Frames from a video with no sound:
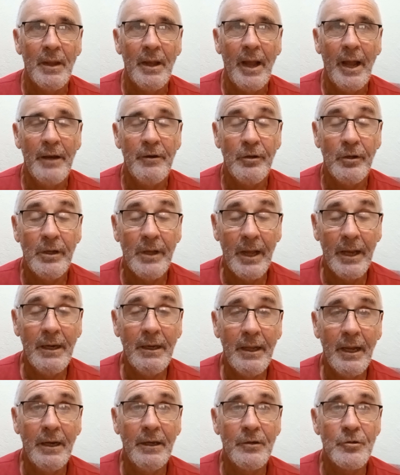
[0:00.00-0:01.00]
And you can
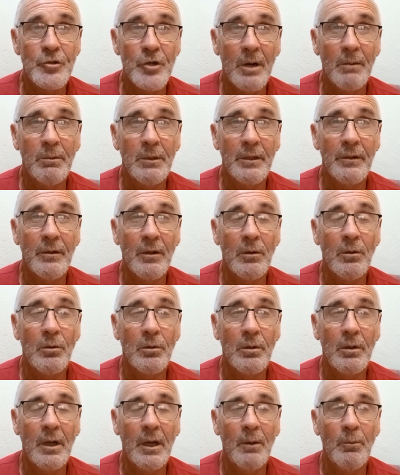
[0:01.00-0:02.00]
get in trouble in the
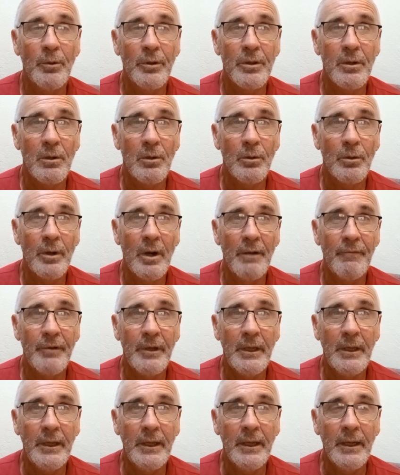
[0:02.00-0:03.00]
law, with the law over
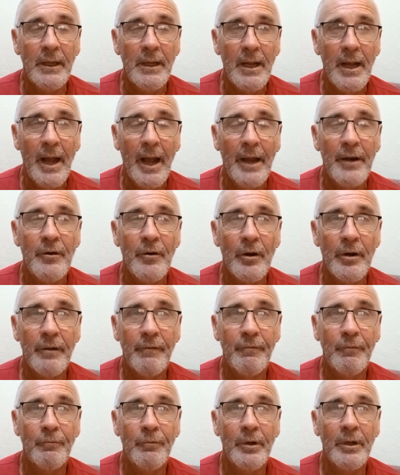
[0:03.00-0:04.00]
here, and not
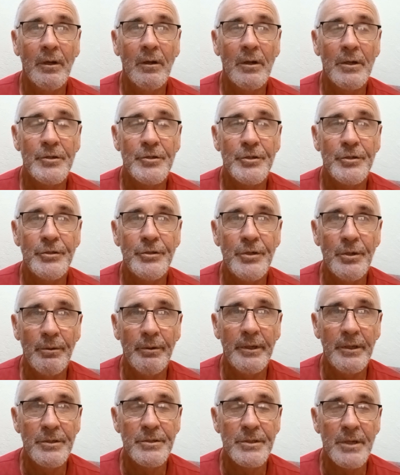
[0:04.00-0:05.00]
even realise you're
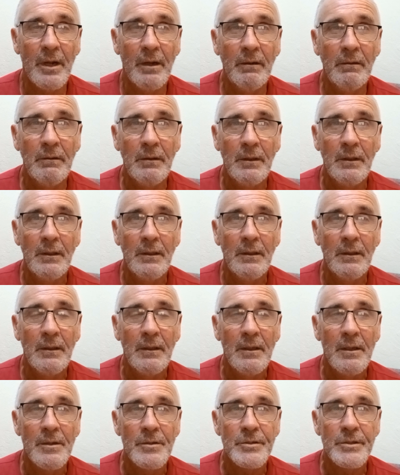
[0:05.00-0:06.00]
doing so.
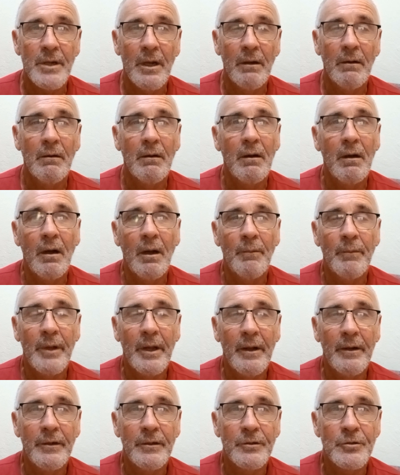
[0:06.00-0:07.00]
So I'm
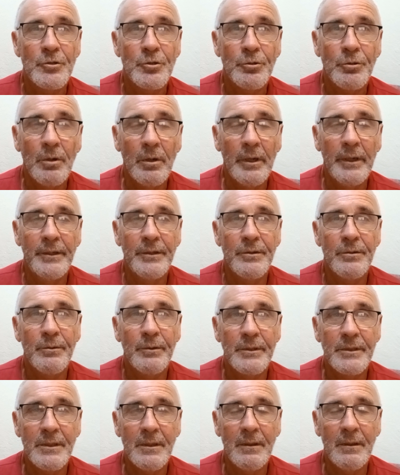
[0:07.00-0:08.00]
going to try
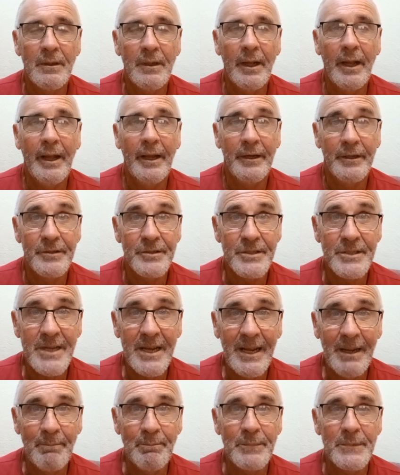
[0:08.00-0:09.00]
to and
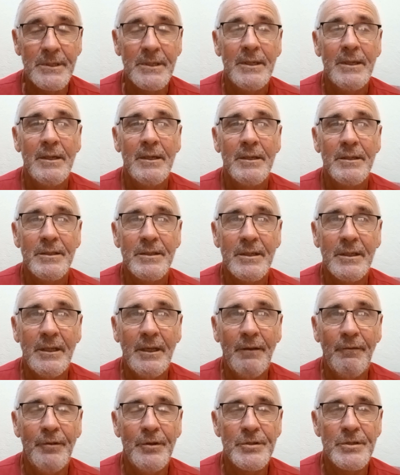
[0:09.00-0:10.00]
attempt to
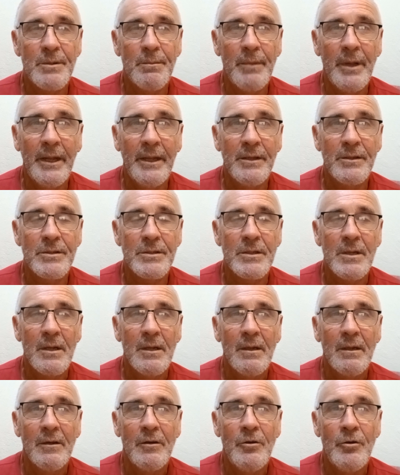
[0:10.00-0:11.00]
give you some hints
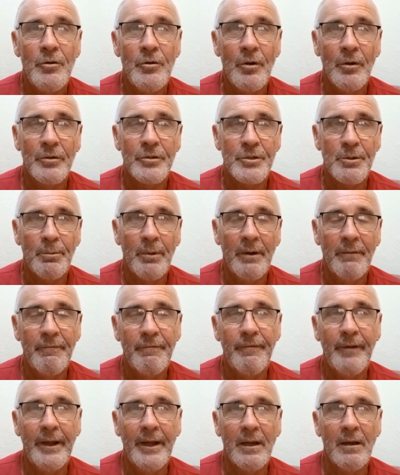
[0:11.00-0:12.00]
not to run
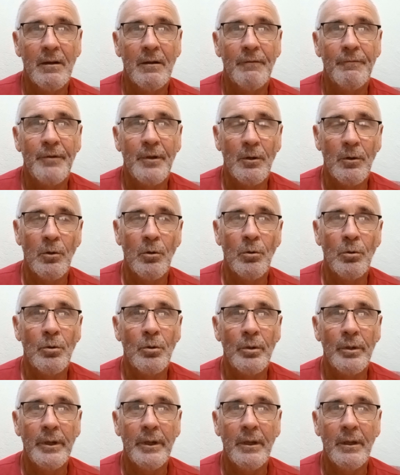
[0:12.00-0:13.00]
foul of the
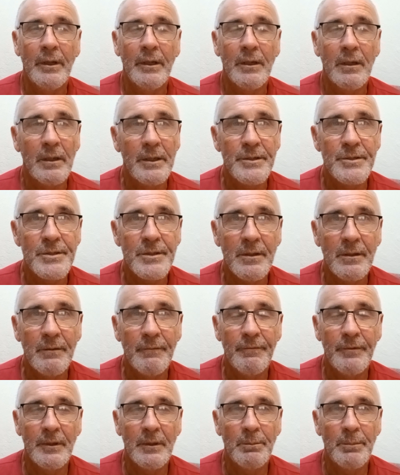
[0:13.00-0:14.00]
law, at least in the
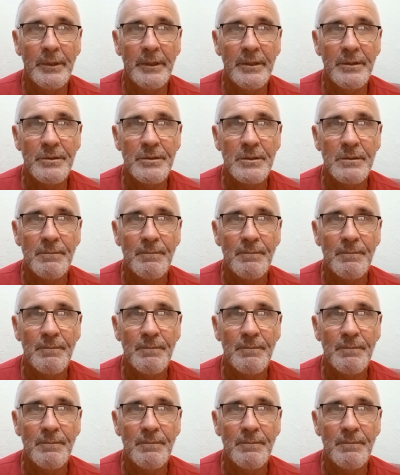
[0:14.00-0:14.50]
Philippines.